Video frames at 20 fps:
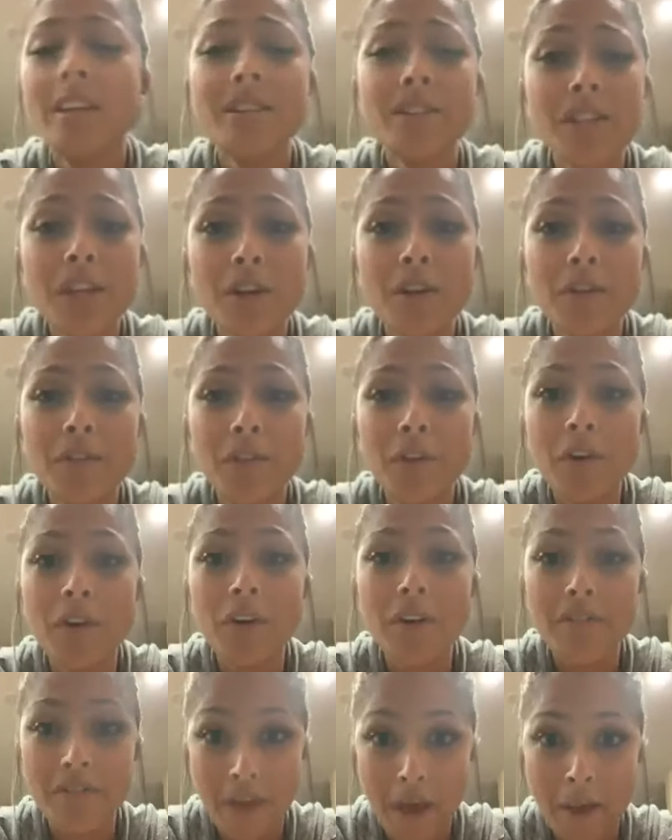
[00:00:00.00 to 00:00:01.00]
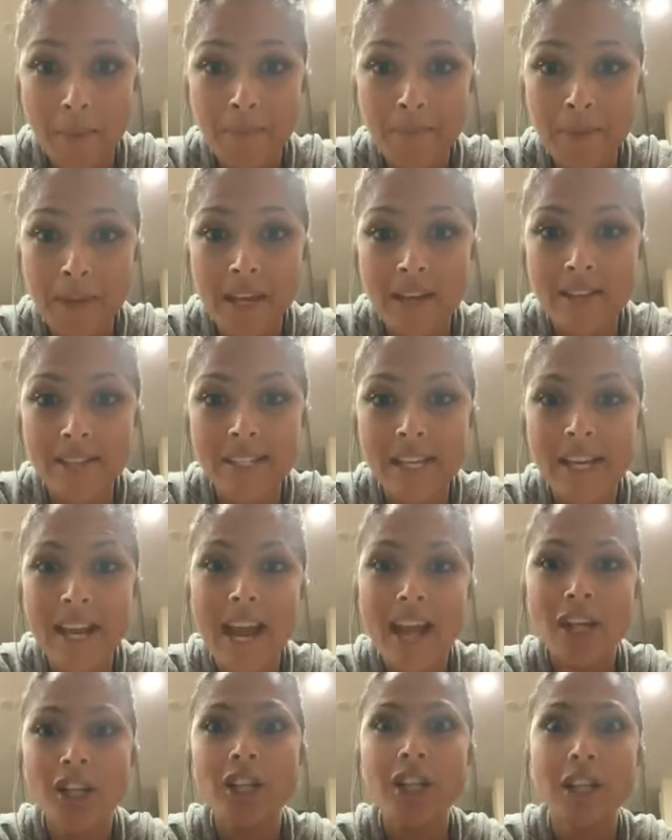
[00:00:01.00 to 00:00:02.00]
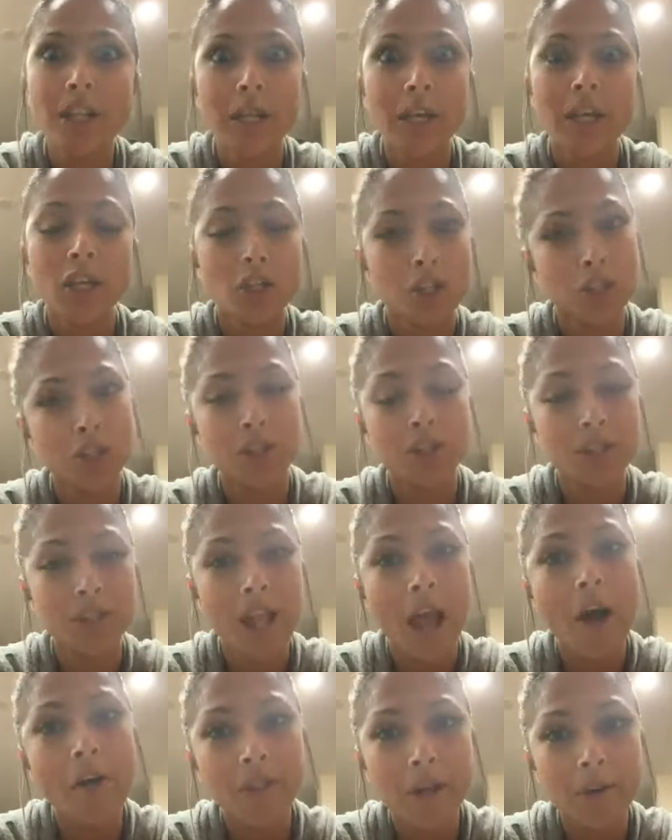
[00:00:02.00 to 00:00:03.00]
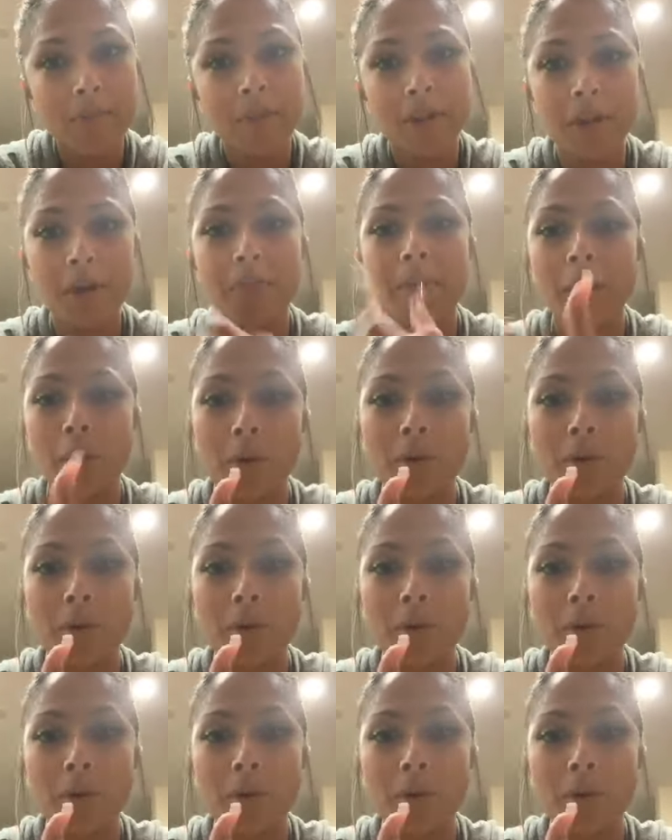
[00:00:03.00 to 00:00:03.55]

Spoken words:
dinner for them because it actually, like, now that I'm a little bit